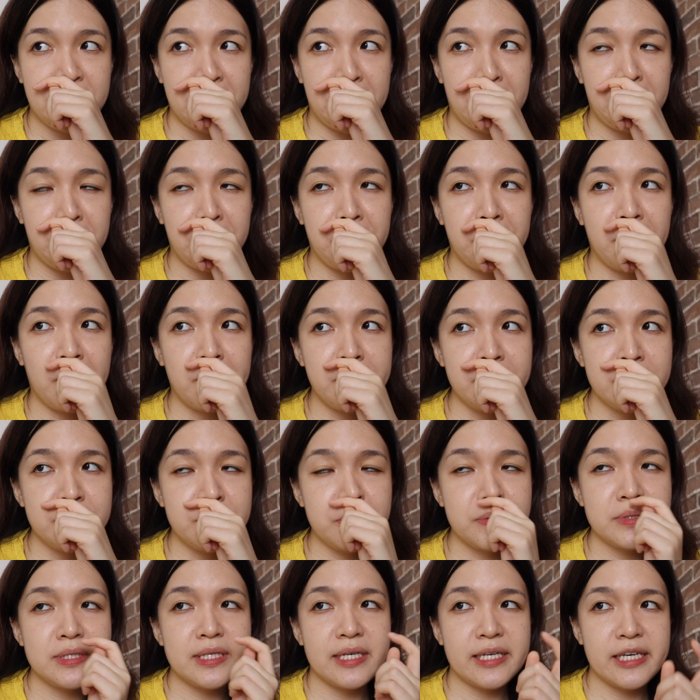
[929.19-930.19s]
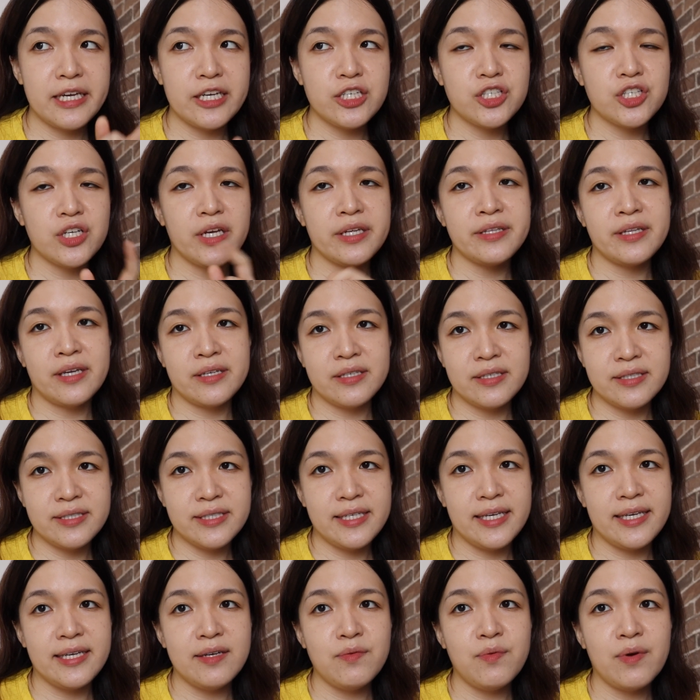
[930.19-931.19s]
I will probably do staycation another
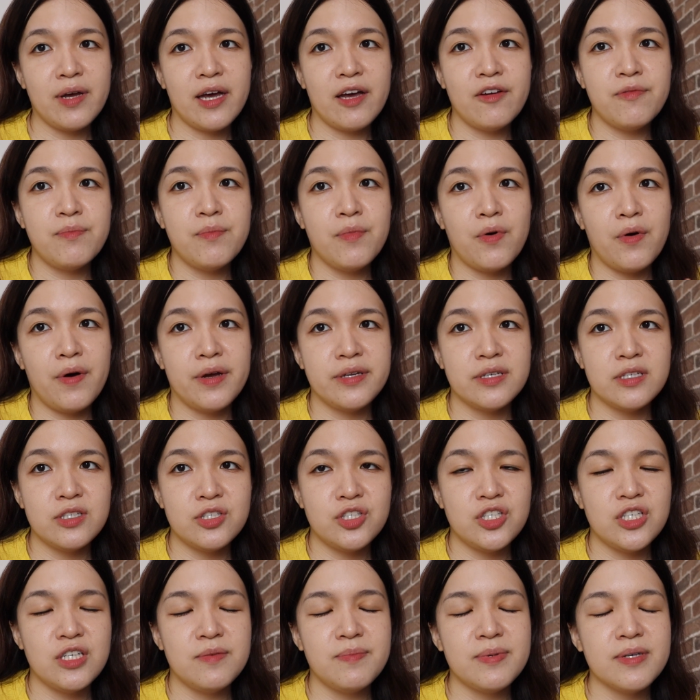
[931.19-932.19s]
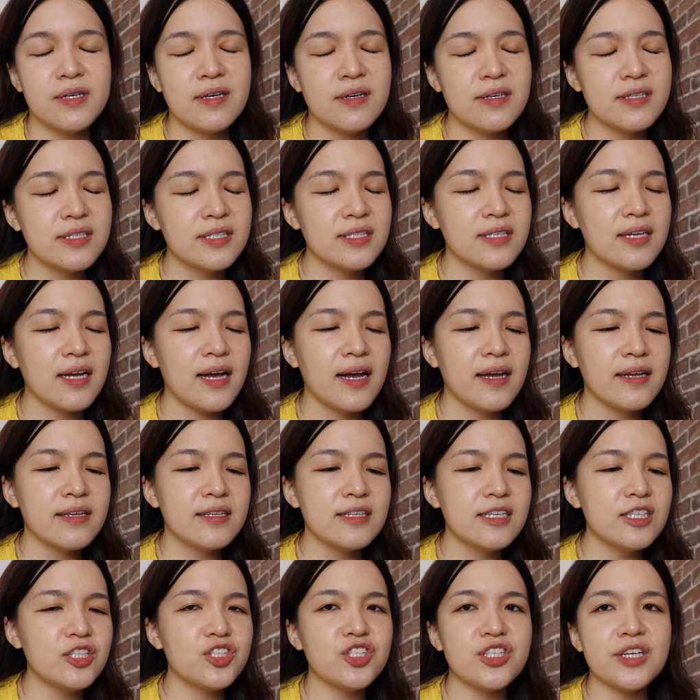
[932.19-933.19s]
day where I have more energy, because
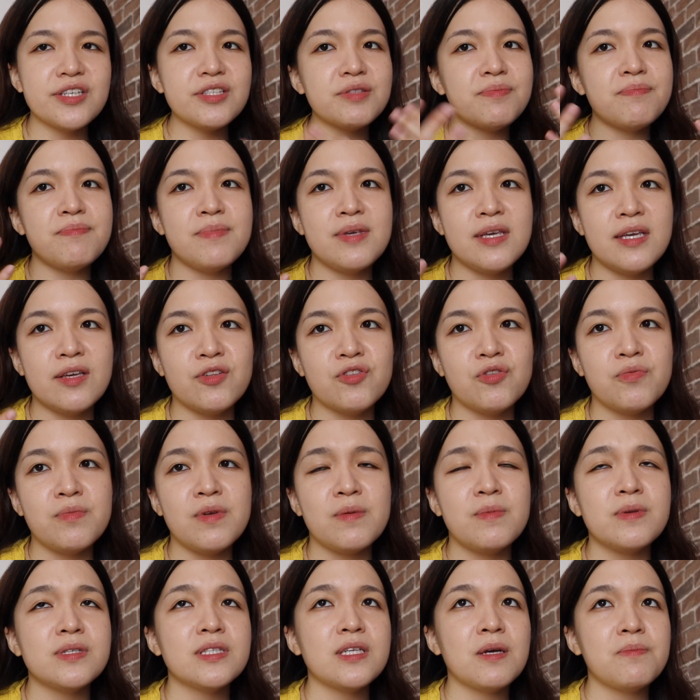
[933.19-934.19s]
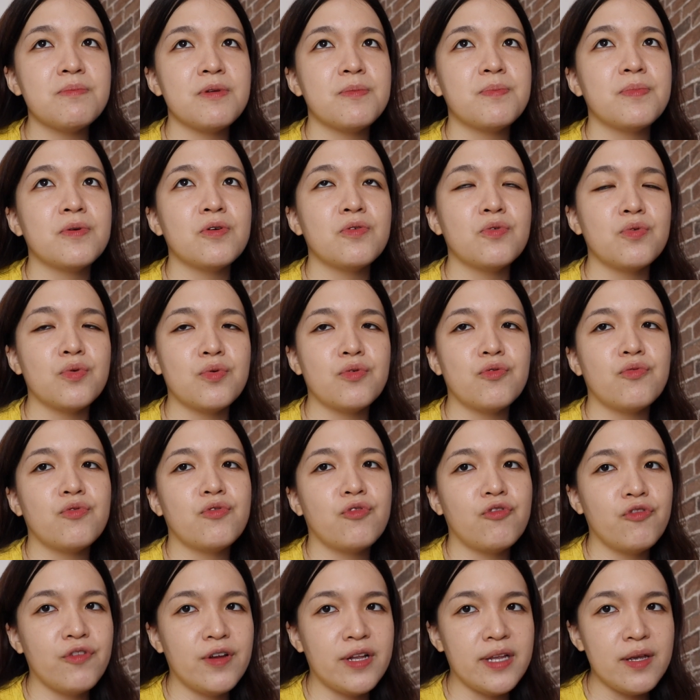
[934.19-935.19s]
it's just me, maybe some people would
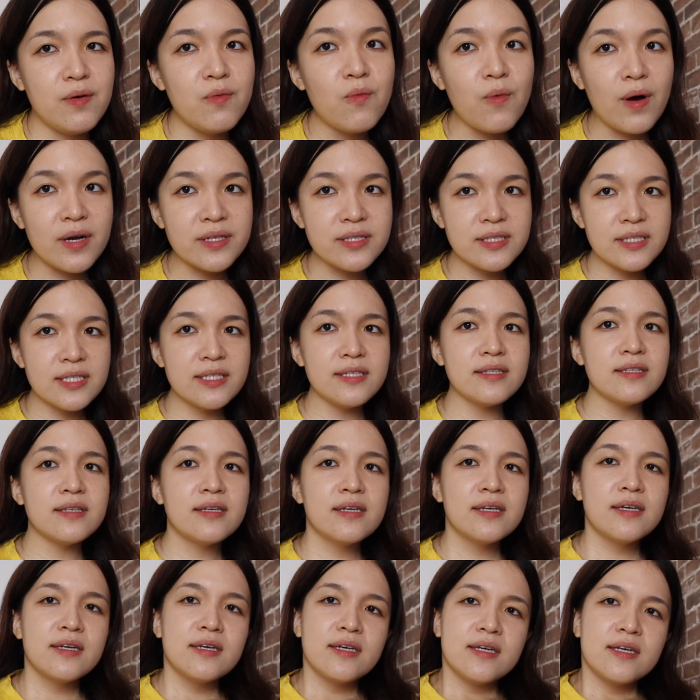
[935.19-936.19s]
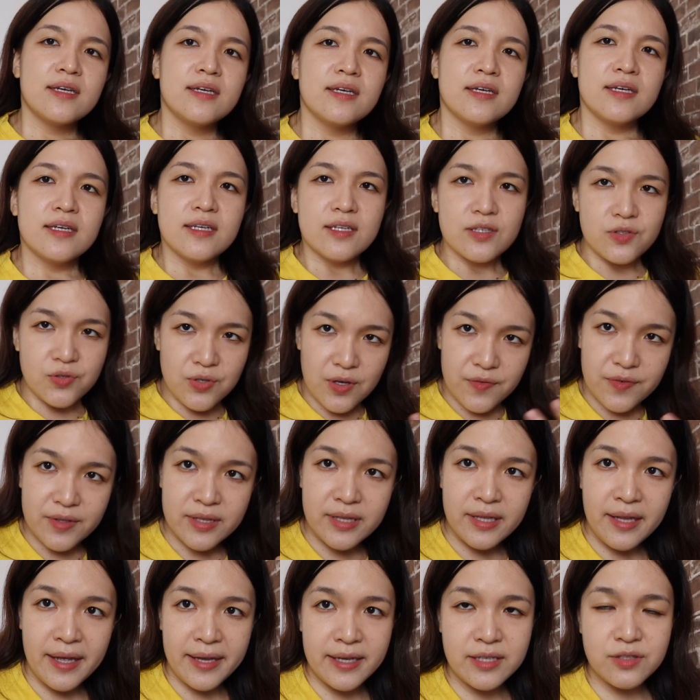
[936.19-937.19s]
really want it to have
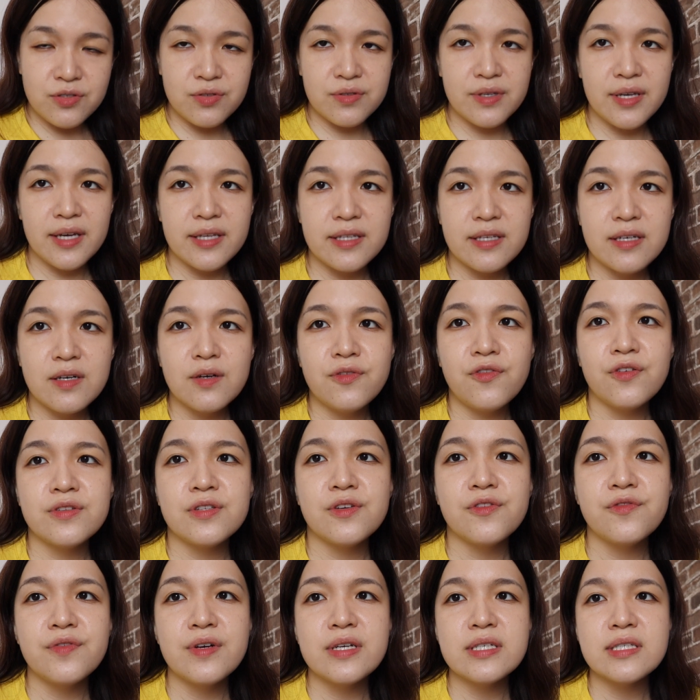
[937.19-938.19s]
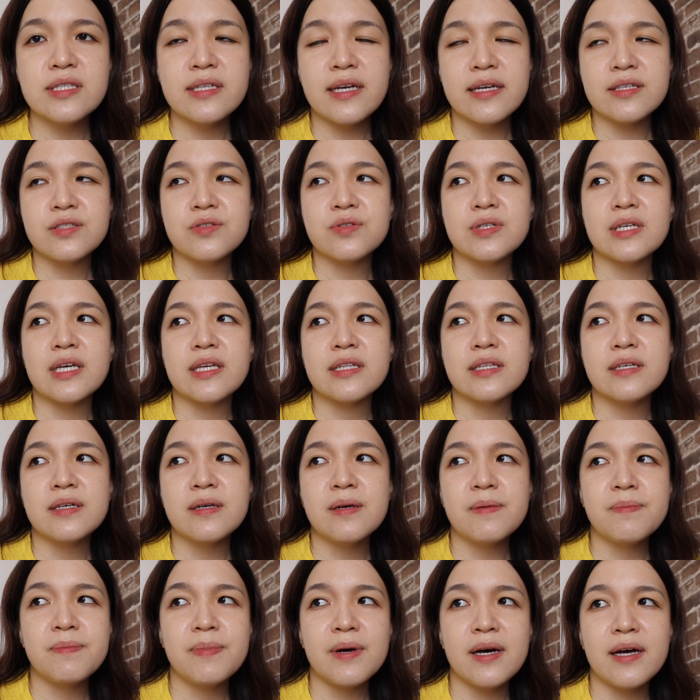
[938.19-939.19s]
a night together for the first night
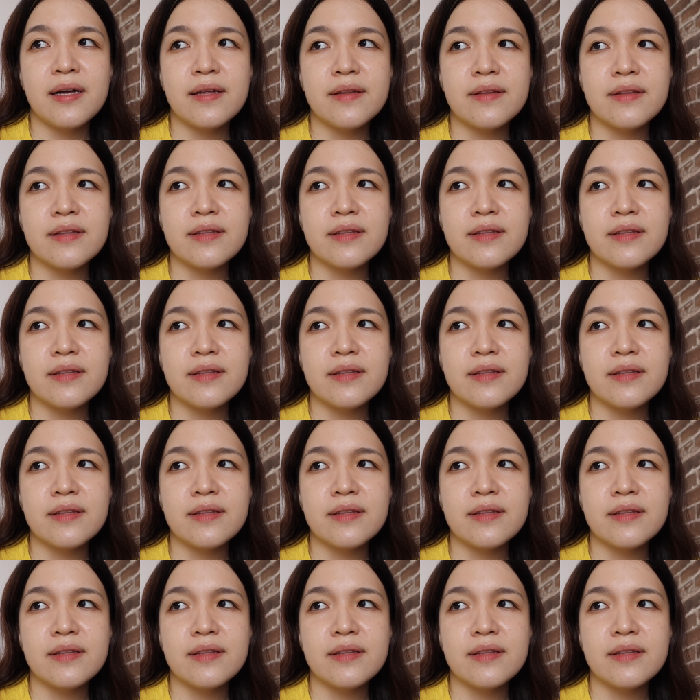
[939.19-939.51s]
together, but